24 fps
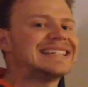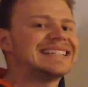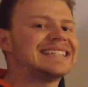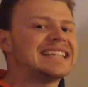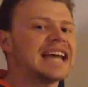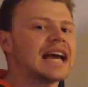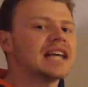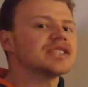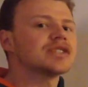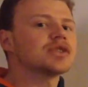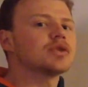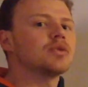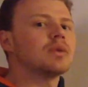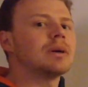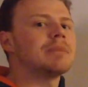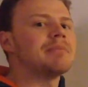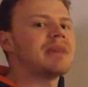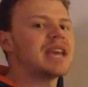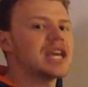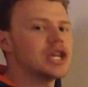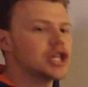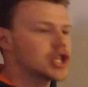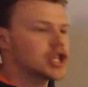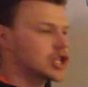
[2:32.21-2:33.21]

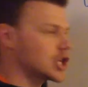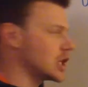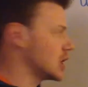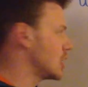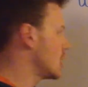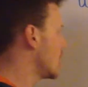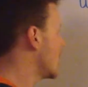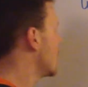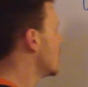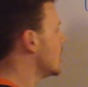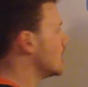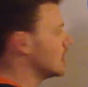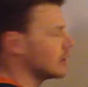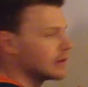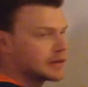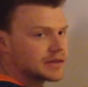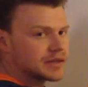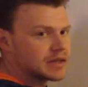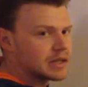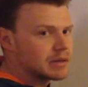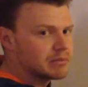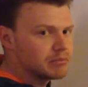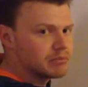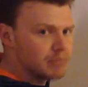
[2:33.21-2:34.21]
desquamation. This
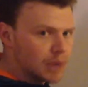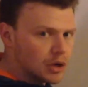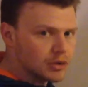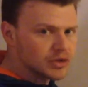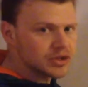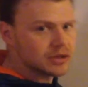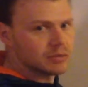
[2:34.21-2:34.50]
is the most